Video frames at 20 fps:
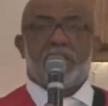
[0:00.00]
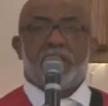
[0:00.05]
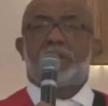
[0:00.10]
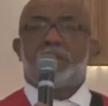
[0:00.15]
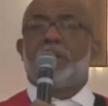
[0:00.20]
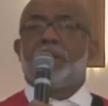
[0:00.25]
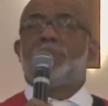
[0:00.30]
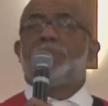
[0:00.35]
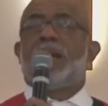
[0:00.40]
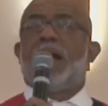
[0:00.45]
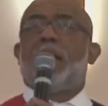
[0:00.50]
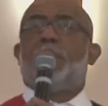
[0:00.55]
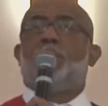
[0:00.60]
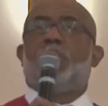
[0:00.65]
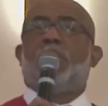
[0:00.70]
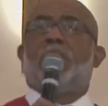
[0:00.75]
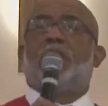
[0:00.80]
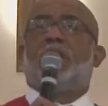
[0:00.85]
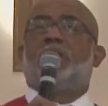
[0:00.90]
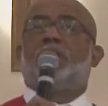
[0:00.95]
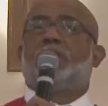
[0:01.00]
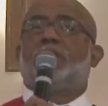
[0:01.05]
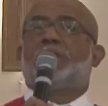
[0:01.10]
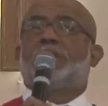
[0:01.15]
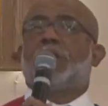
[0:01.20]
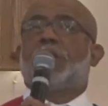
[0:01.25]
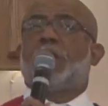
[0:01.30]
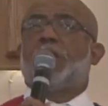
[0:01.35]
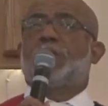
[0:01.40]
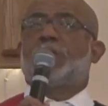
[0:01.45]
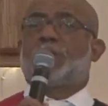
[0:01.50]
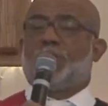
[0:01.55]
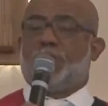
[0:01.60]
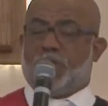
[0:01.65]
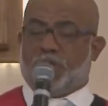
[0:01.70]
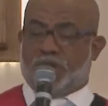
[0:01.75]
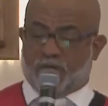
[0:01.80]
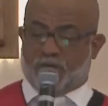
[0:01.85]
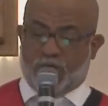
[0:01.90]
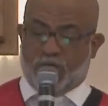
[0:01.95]
Sometimes we love the church
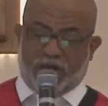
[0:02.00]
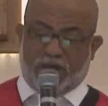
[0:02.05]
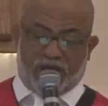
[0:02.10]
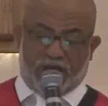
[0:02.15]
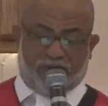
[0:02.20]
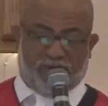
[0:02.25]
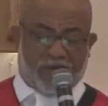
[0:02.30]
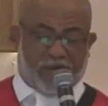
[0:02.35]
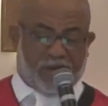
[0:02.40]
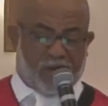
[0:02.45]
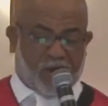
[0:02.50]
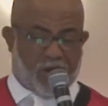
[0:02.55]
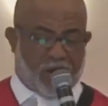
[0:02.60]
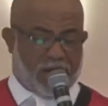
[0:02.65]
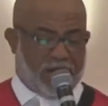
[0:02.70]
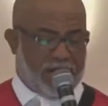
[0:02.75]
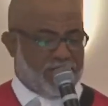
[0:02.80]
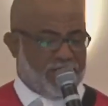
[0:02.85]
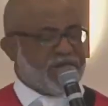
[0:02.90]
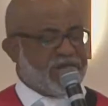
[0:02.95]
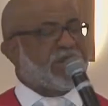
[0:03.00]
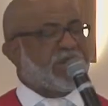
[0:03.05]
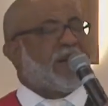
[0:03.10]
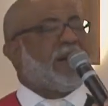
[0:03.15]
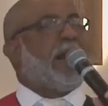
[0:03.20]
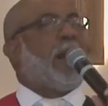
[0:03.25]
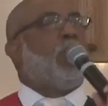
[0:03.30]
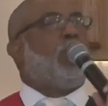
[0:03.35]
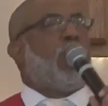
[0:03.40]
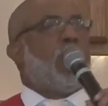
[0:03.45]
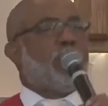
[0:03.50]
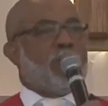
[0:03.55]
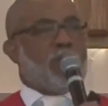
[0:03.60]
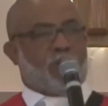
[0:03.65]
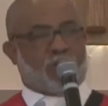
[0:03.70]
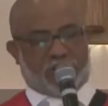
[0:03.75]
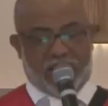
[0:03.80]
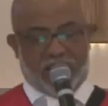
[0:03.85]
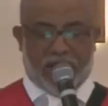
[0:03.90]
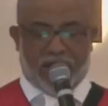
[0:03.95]
more than we love the Lord. Let me say that one
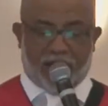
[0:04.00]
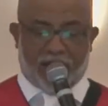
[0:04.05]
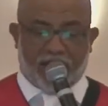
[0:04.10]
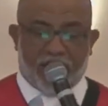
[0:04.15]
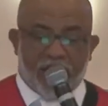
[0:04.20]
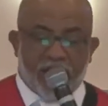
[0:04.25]
more time.